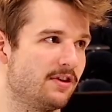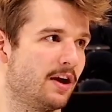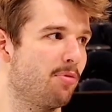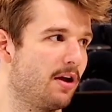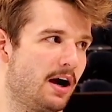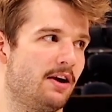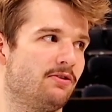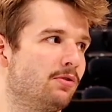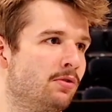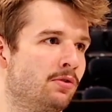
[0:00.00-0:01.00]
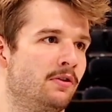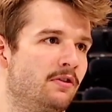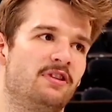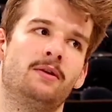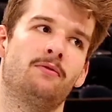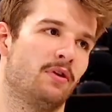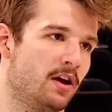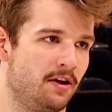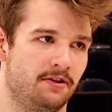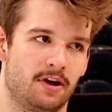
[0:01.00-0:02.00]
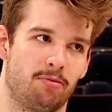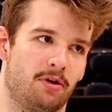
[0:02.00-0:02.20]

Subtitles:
played high school in, same 4 lines that I played